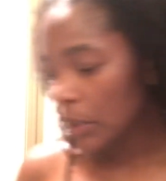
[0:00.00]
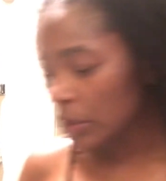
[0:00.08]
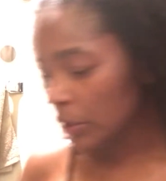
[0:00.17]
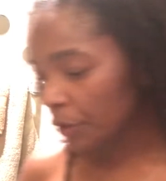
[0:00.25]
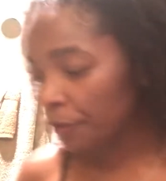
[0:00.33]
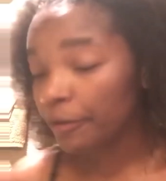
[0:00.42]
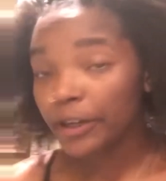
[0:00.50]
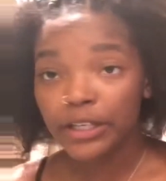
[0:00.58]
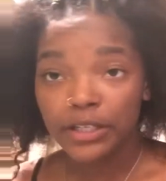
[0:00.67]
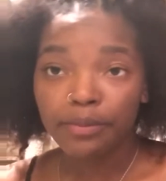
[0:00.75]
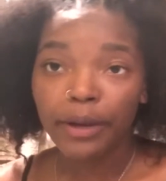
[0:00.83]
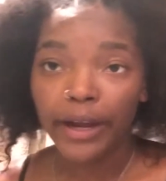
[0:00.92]
So
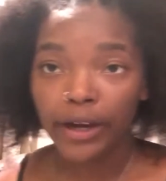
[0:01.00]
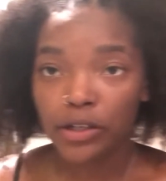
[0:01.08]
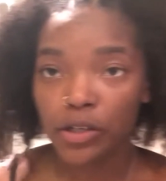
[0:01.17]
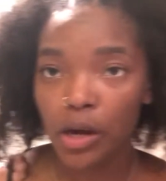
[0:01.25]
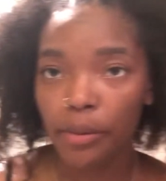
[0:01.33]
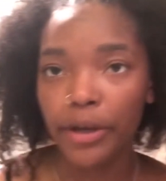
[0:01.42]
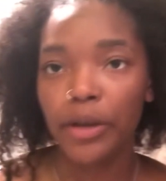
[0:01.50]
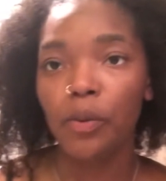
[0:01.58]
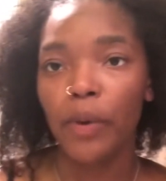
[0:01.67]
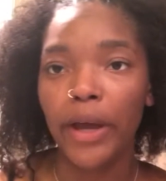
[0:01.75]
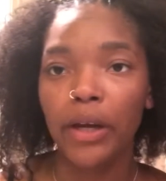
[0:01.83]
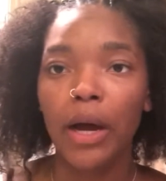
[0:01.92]
first, my hair is already
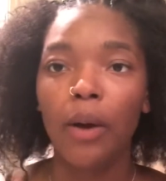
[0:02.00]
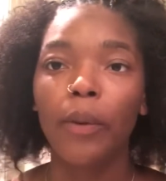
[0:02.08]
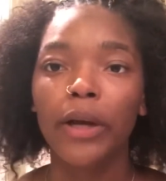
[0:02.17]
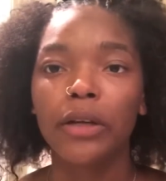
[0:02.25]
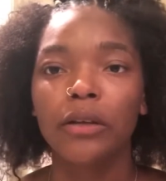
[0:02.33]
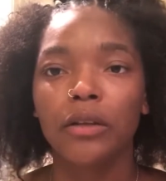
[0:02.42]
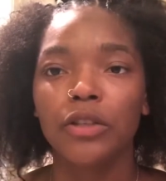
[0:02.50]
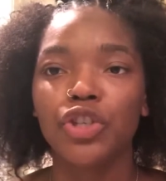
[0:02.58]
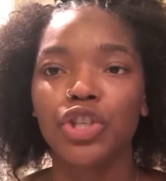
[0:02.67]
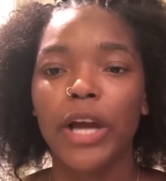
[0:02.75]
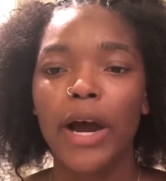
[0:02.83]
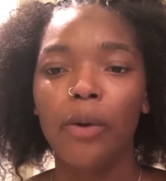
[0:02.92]
wet. I wet it in the
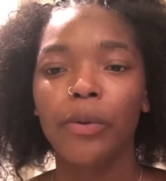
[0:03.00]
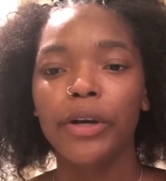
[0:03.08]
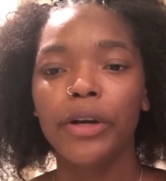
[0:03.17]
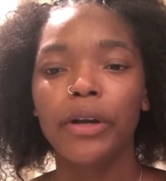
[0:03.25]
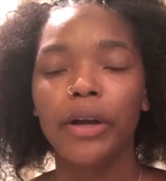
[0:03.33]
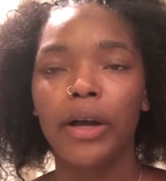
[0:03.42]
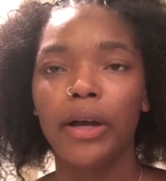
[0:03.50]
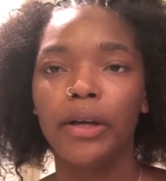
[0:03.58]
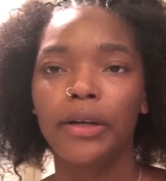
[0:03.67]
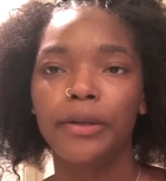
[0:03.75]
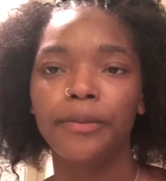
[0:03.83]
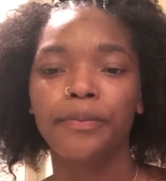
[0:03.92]
shower,
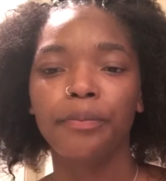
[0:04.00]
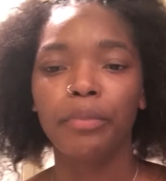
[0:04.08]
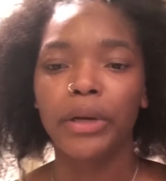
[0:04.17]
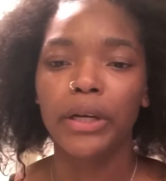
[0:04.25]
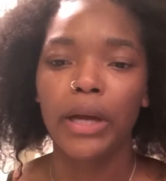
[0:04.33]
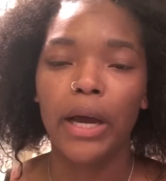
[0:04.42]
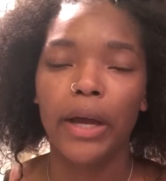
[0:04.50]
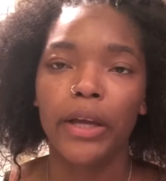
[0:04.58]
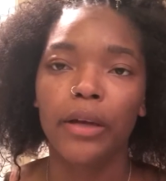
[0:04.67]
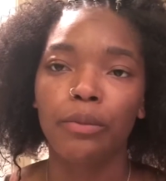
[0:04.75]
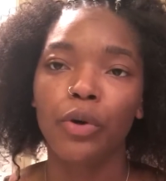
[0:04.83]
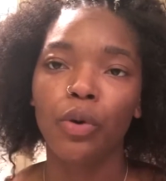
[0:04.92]
but I
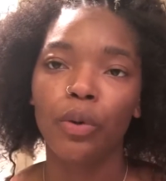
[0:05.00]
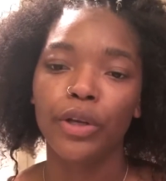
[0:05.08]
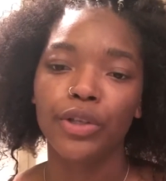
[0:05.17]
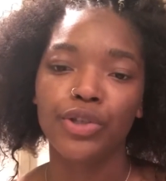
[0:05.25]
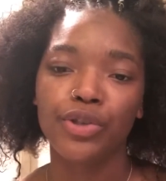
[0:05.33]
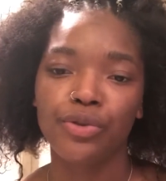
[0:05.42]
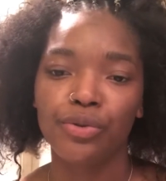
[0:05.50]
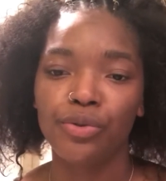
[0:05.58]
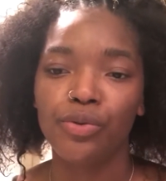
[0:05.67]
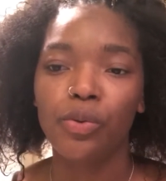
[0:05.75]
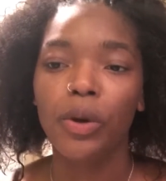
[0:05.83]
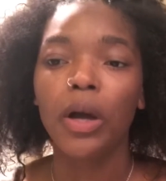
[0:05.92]
am going
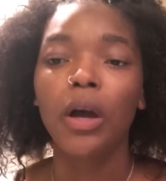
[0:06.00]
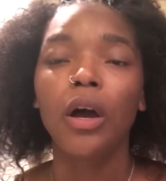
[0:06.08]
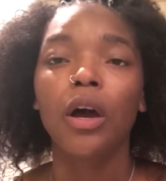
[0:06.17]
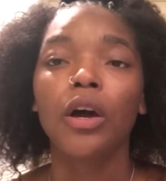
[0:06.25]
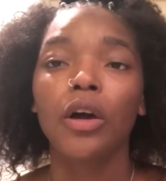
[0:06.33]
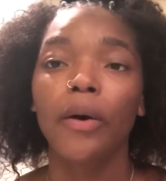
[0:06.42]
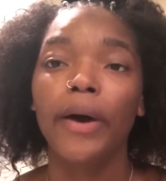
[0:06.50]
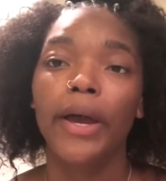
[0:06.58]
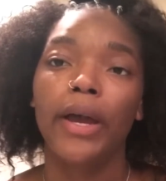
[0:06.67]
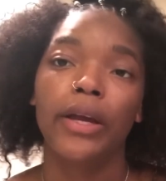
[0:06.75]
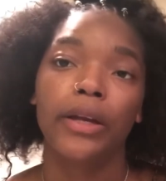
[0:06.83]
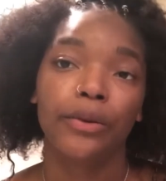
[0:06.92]
to go
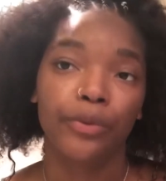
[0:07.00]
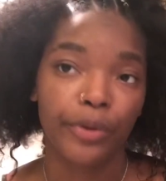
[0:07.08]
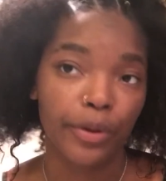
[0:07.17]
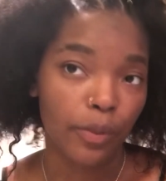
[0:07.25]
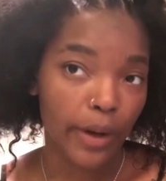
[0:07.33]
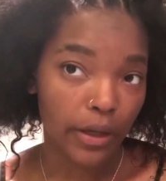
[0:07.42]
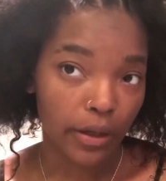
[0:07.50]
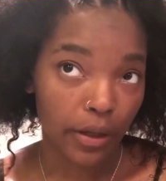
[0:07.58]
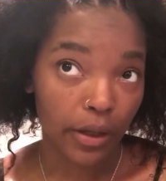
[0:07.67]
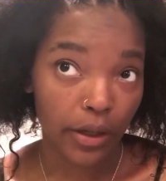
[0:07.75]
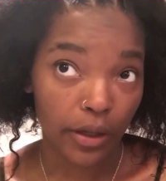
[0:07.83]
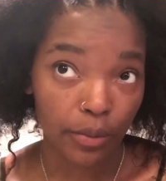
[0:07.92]
ahead and re-wet it
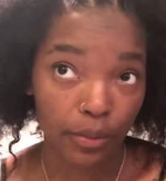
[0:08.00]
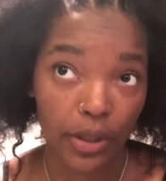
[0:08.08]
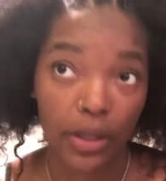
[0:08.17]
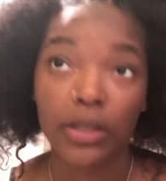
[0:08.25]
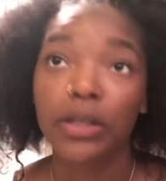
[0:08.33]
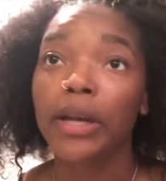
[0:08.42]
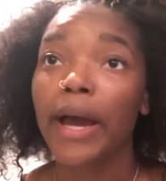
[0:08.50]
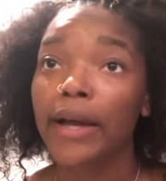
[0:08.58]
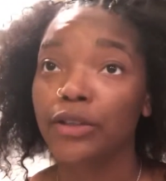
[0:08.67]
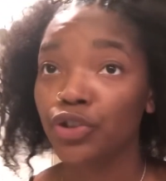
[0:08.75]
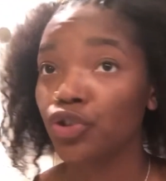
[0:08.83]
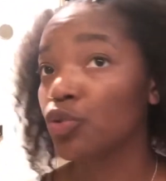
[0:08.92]
again because it
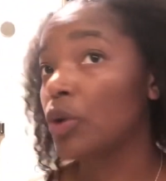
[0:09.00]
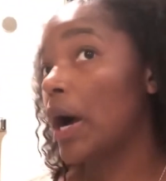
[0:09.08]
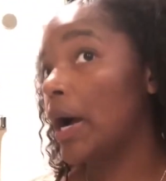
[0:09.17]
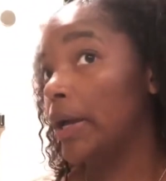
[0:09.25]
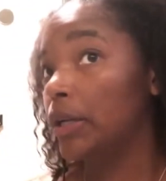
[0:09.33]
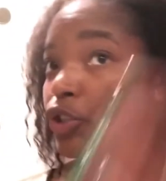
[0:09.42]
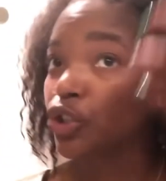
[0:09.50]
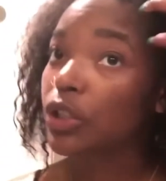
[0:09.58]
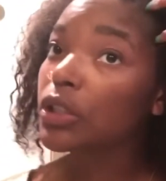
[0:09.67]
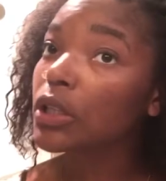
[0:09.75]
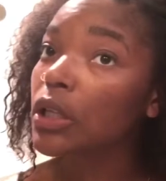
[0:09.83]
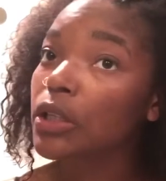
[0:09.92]
has dried
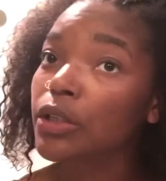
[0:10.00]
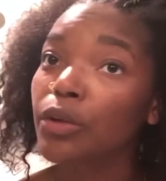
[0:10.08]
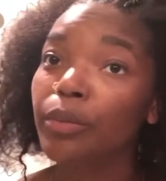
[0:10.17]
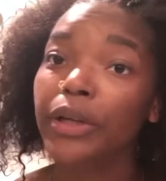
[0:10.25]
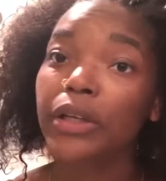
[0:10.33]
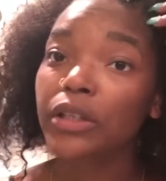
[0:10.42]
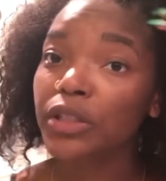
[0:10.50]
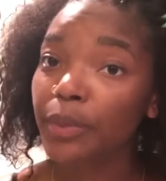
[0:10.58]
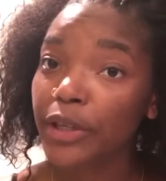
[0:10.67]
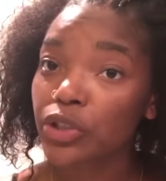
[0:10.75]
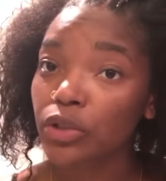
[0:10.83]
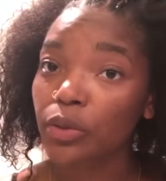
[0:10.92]
just a little bit,
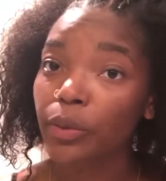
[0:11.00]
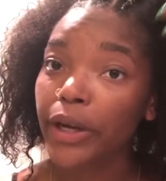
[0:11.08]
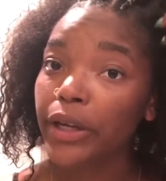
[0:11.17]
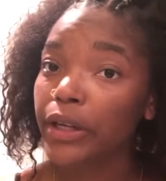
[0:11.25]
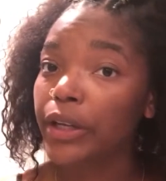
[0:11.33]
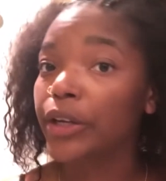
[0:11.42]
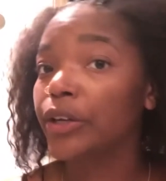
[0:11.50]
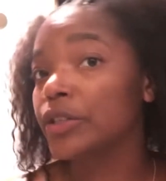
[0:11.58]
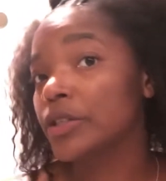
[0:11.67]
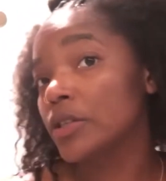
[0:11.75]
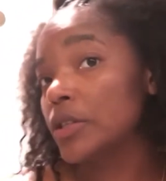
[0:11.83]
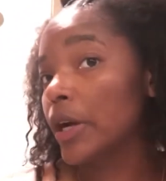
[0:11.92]
especially right here
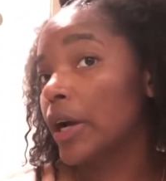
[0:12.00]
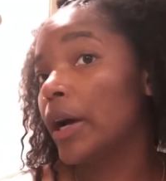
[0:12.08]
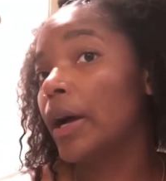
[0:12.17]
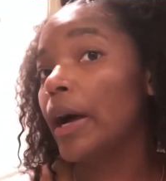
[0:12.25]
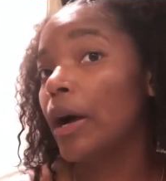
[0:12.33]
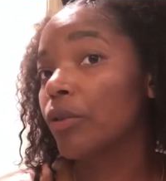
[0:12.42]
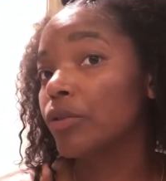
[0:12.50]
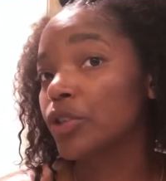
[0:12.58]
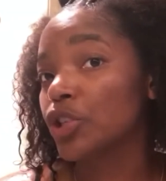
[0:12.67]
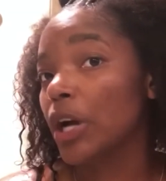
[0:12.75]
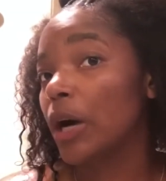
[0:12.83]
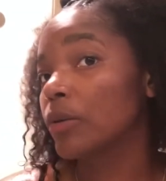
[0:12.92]
since I got out the
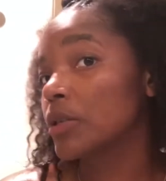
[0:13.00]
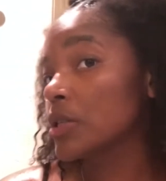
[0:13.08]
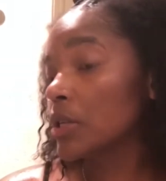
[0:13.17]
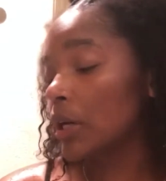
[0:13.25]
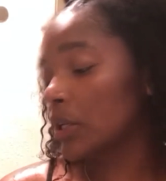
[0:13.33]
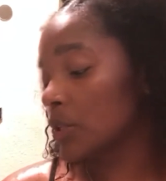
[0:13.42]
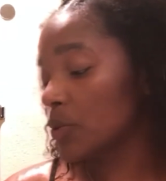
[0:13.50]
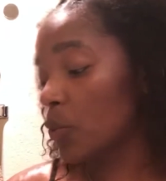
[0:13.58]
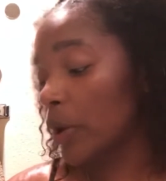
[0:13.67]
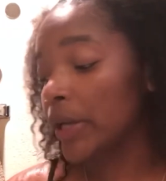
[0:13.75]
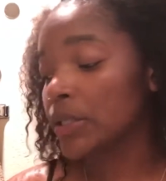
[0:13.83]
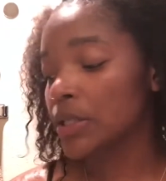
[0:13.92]
shower. It's not as
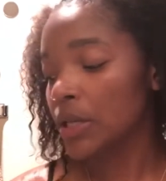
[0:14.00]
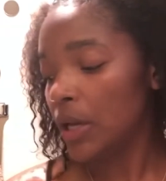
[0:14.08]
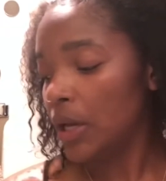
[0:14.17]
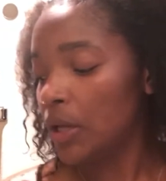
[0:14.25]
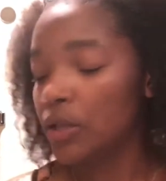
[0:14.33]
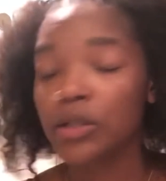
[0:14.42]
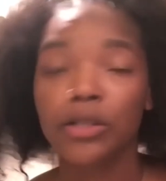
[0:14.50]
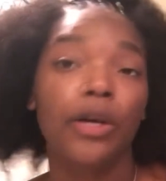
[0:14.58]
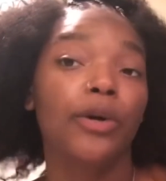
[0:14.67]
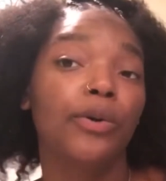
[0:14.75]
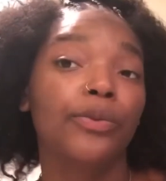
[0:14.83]
wet. So